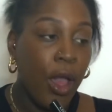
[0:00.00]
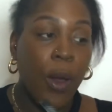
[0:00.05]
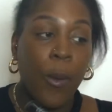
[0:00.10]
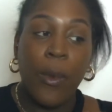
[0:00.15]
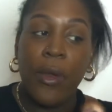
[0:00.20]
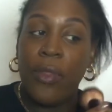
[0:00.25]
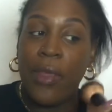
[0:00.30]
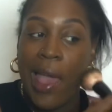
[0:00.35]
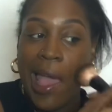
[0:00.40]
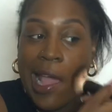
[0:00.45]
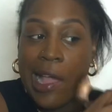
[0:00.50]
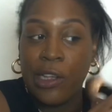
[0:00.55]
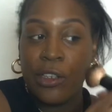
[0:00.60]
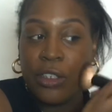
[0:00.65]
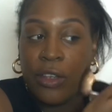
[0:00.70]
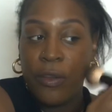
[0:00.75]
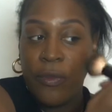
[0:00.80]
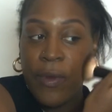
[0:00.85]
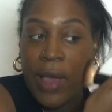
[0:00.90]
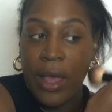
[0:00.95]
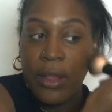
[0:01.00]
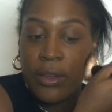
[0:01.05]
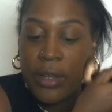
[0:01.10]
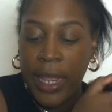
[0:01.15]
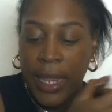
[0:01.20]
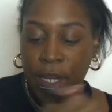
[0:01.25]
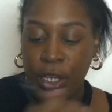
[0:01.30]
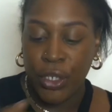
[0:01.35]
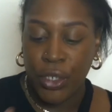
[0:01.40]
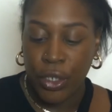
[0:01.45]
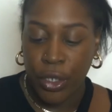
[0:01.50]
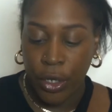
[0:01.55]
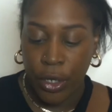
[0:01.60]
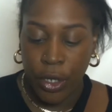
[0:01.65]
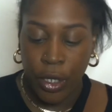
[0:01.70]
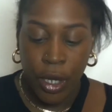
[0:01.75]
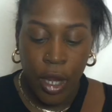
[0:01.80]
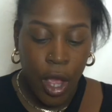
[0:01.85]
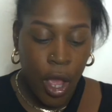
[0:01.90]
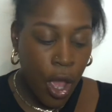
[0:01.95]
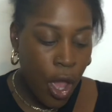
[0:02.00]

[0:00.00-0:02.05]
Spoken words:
with extra foundation.